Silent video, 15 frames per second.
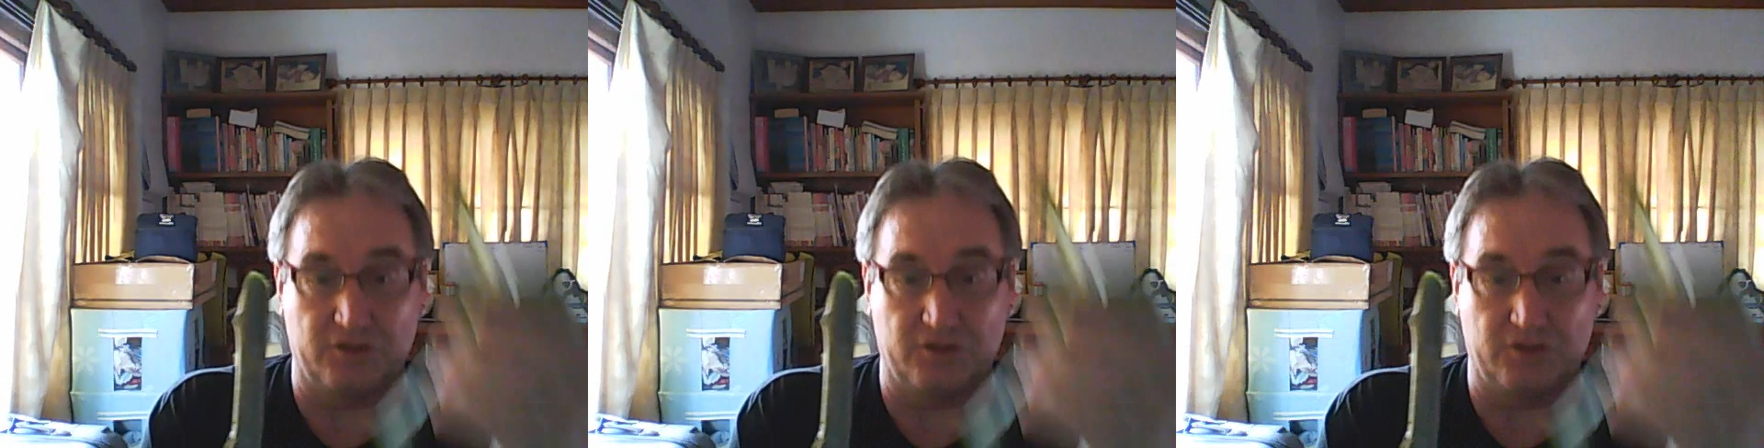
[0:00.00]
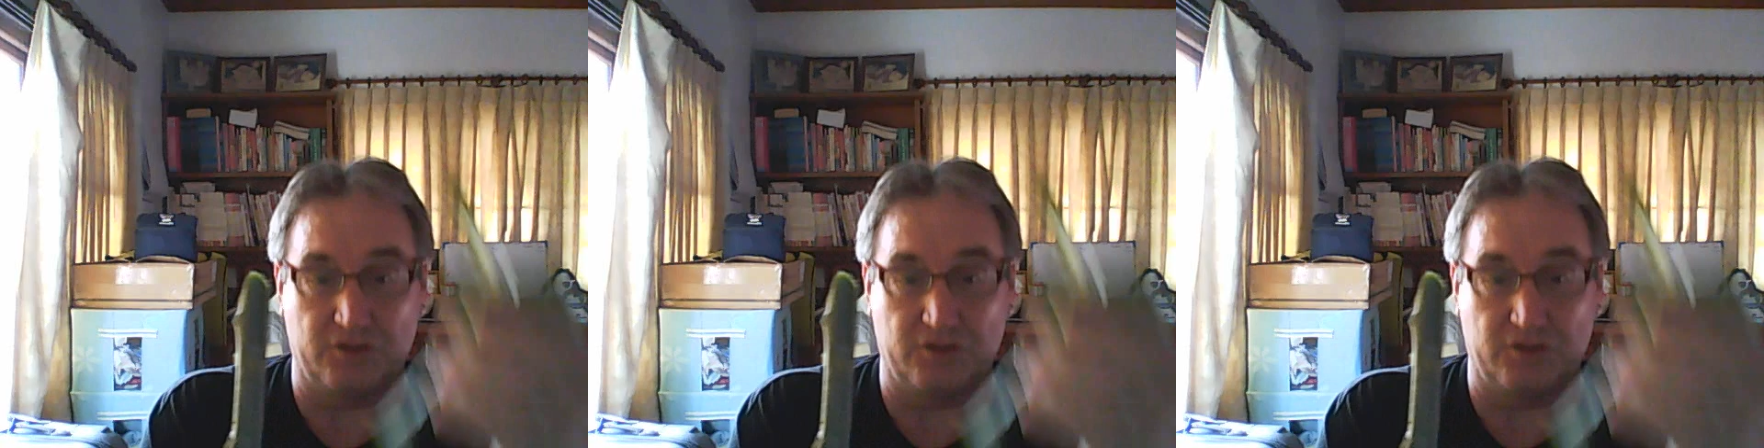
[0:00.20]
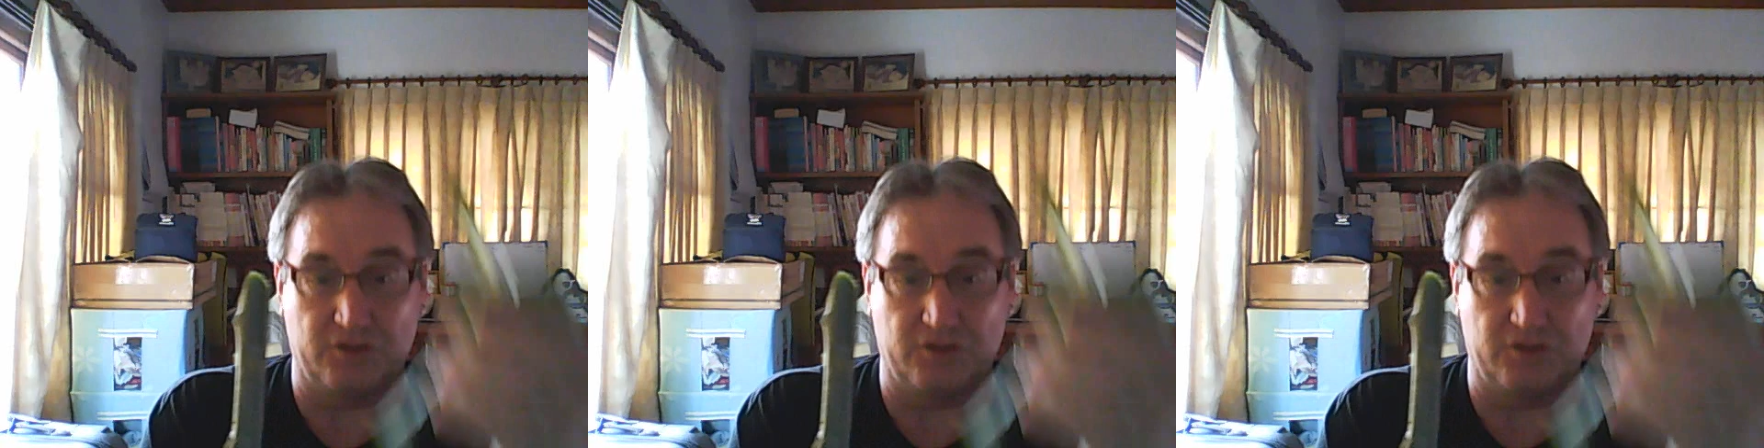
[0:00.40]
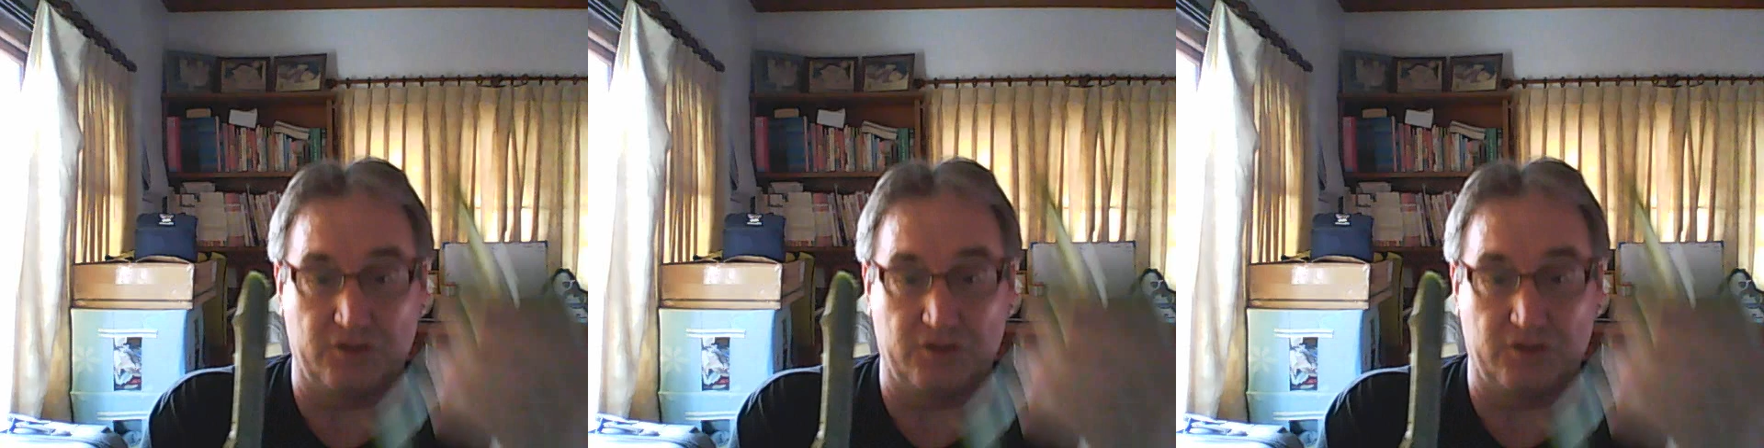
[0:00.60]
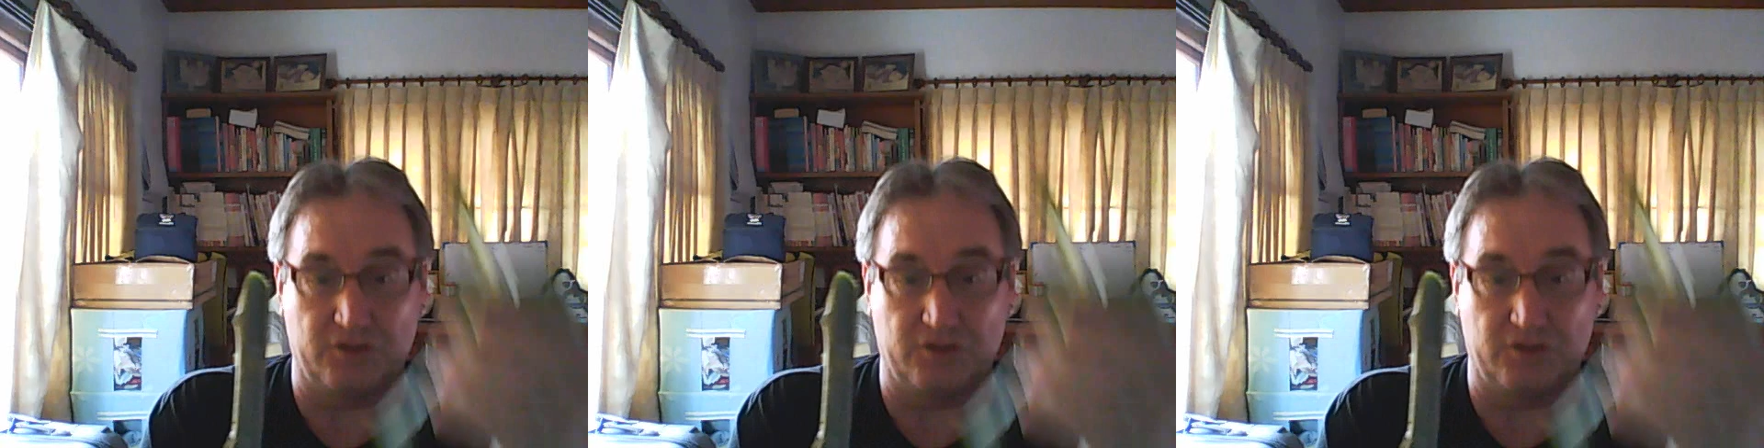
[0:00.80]
join back
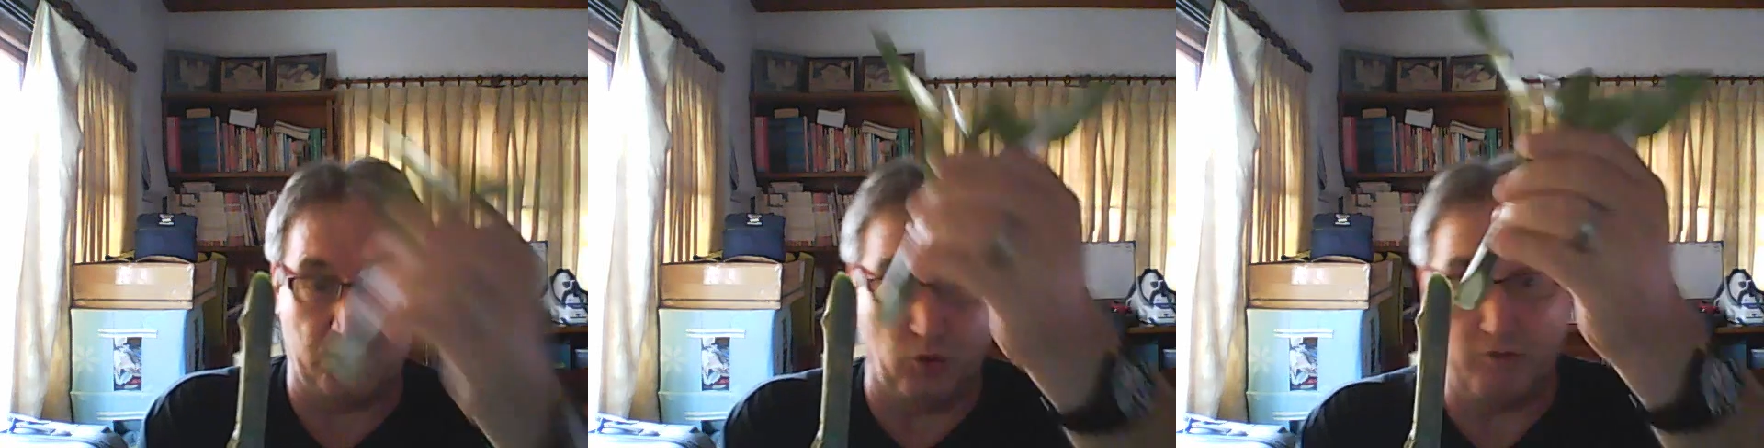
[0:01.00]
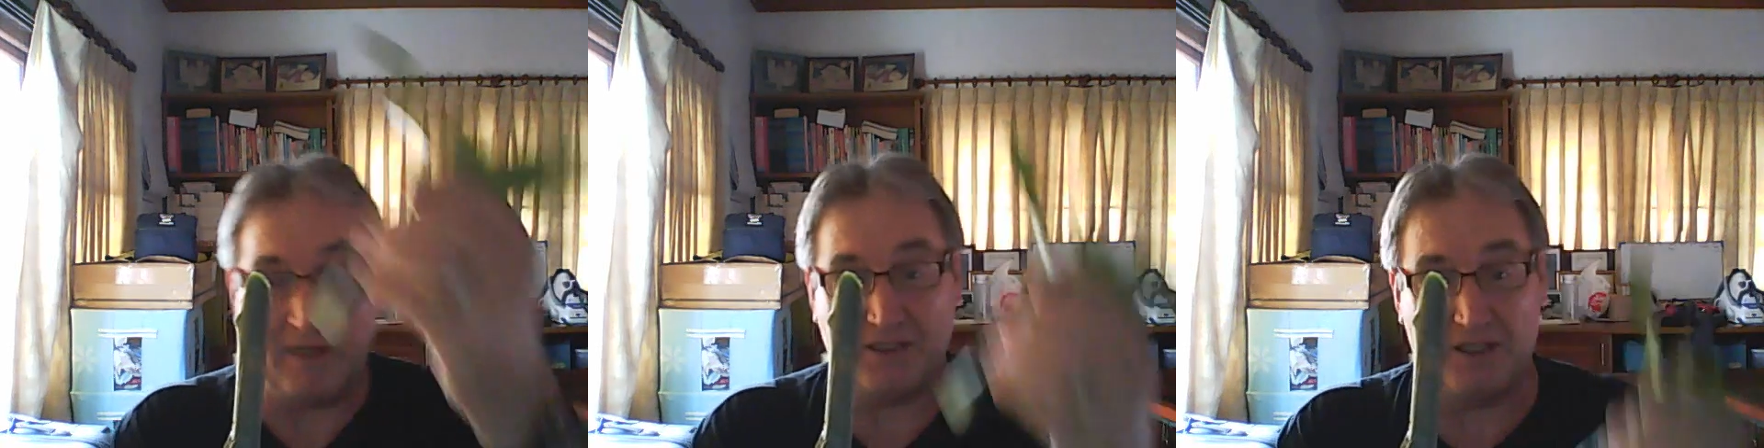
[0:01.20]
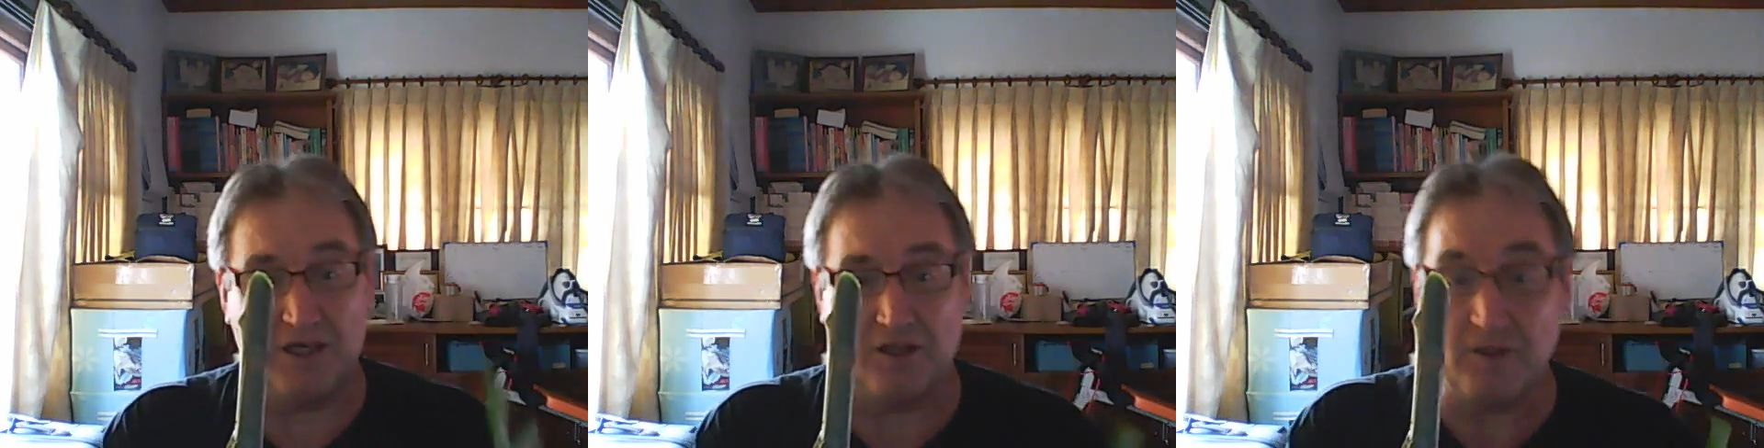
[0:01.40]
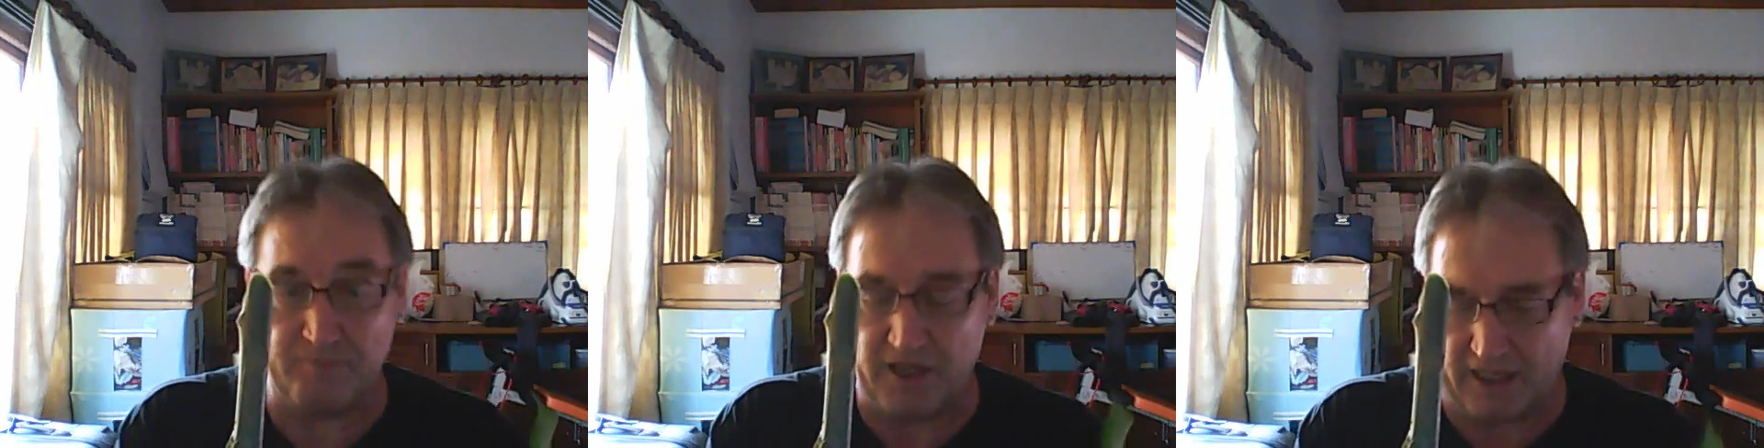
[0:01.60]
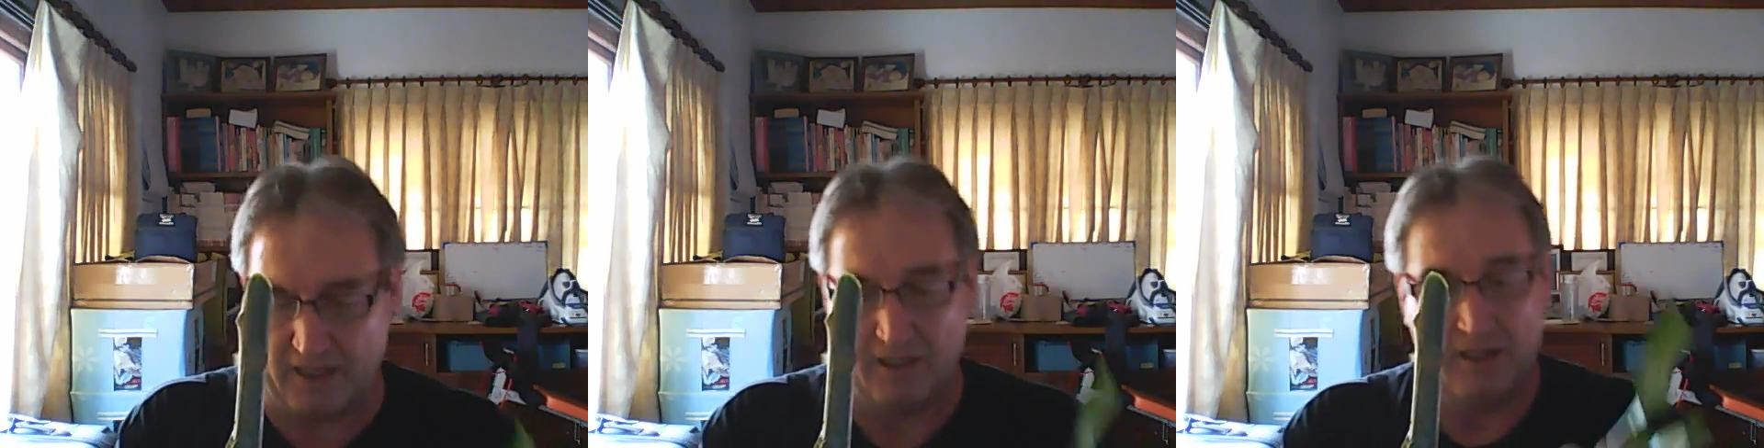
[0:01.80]
together, the better.
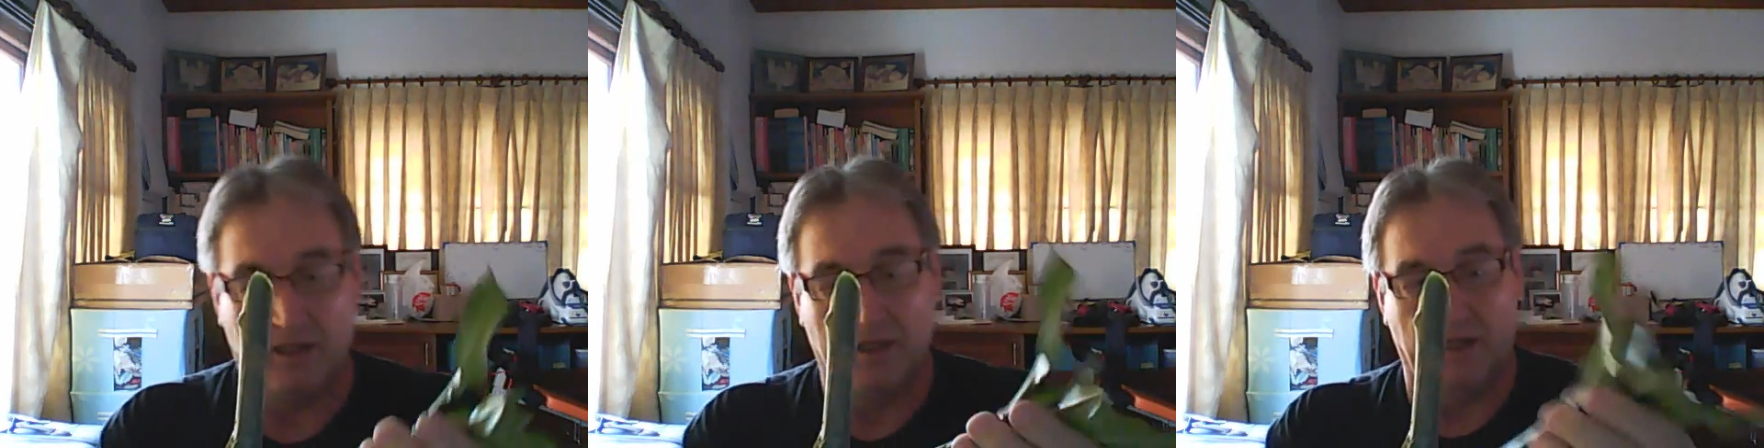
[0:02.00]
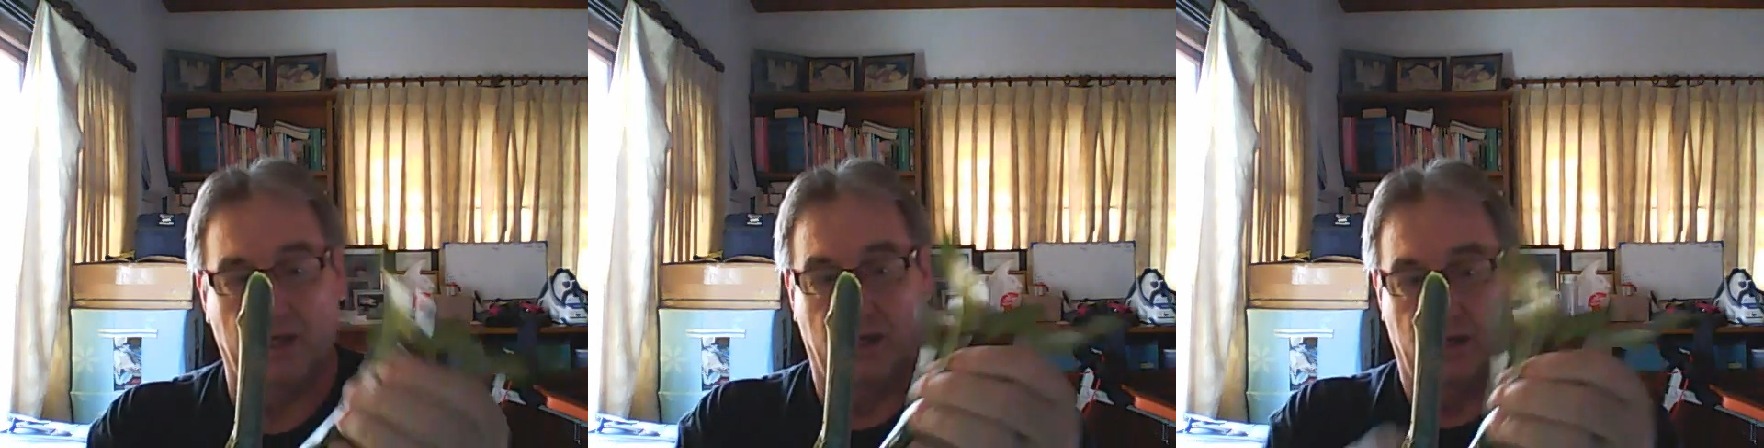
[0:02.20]
I